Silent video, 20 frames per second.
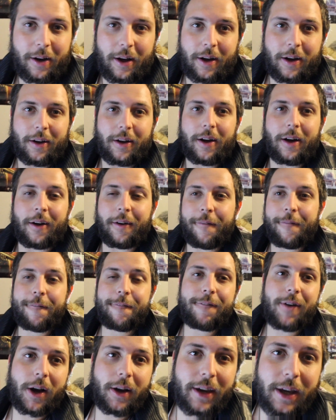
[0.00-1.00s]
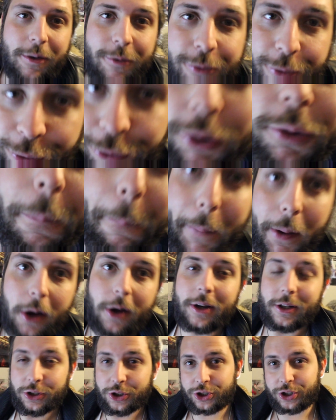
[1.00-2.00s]
a, a, fucking fruit
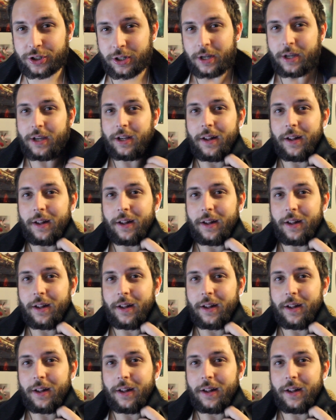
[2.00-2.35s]
punch.